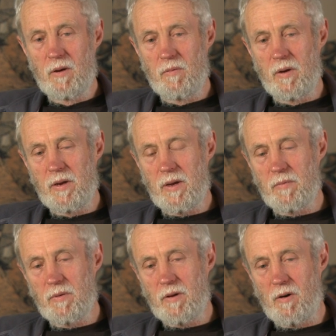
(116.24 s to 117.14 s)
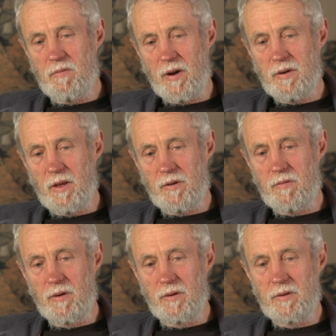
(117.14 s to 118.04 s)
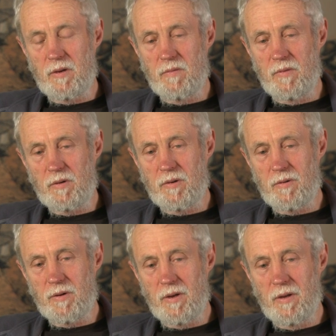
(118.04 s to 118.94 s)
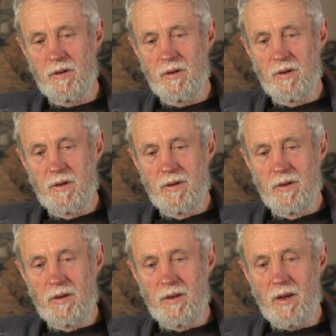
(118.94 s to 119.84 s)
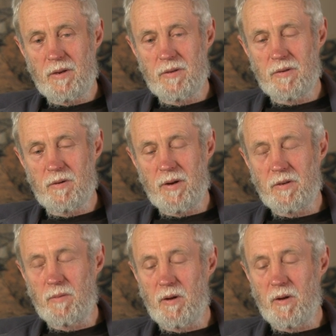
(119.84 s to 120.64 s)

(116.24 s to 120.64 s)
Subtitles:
Where you come to the gold rush country in central Victoria, the story actually